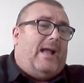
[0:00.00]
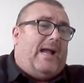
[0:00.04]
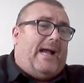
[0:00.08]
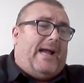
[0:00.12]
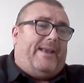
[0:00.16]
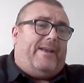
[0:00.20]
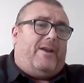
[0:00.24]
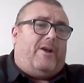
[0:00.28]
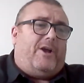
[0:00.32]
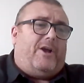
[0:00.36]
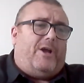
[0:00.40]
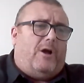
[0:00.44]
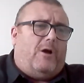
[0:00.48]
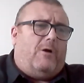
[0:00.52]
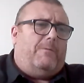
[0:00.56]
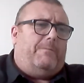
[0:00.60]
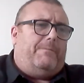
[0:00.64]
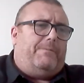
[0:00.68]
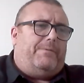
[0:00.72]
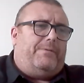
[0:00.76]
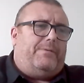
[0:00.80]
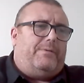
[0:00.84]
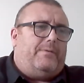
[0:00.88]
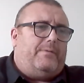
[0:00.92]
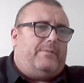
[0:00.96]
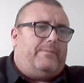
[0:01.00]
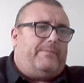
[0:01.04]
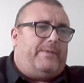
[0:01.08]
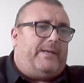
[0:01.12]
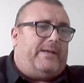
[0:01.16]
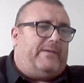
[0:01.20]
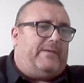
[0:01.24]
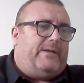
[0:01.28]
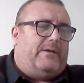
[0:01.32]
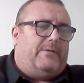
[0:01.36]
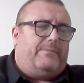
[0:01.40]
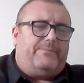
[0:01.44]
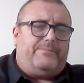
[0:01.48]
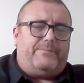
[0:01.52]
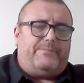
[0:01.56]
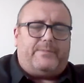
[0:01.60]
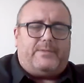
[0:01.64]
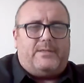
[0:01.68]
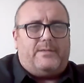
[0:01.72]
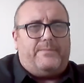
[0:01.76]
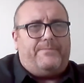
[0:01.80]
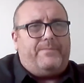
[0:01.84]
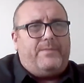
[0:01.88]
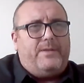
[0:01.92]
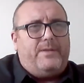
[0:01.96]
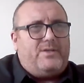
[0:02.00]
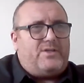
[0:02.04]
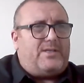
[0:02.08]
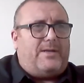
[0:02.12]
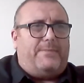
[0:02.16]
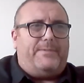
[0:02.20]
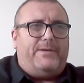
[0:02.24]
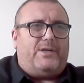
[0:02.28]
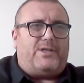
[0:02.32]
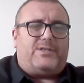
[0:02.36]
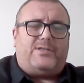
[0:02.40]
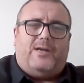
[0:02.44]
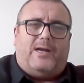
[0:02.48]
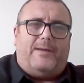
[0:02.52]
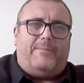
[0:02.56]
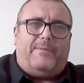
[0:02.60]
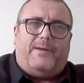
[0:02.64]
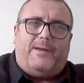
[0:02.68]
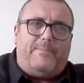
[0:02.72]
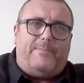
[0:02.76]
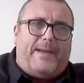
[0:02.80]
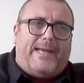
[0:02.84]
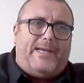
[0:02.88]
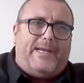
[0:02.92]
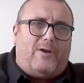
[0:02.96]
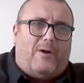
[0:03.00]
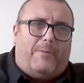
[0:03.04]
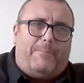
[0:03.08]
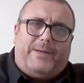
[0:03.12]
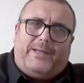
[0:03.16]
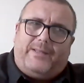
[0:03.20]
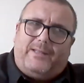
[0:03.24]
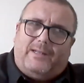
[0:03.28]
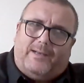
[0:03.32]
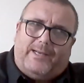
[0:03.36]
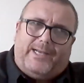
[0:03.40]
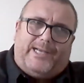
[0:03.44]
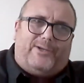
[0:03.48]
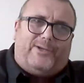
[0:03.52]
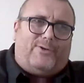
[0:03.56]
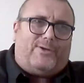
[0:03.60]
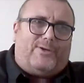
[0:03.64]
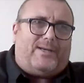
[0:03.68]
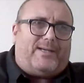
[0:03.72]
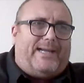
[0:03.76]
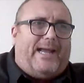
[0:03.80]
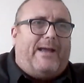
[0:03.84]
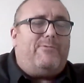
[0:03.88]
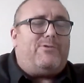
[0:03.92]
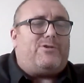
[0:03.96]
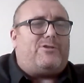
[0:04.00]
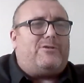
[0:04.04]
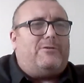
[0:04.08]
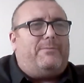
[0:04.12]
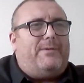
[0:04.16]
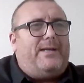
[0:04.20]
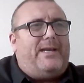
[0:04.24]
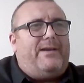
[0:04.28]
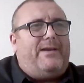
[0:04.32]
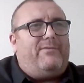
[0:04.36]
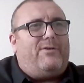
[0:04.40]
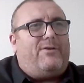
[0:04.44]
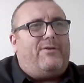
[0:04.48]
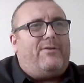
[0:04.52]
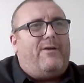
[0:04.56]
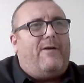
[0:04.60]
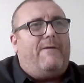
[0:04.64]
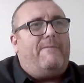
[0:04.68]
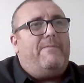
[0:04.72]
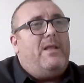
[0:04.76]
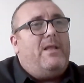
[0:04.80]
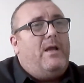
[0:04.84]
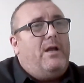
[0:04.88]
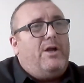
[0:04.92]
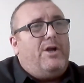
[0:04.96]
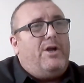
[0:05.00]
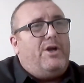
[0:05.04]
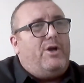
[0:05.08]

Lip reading: And I hope, some years' time, I may not be the leader of the council, believe it or not.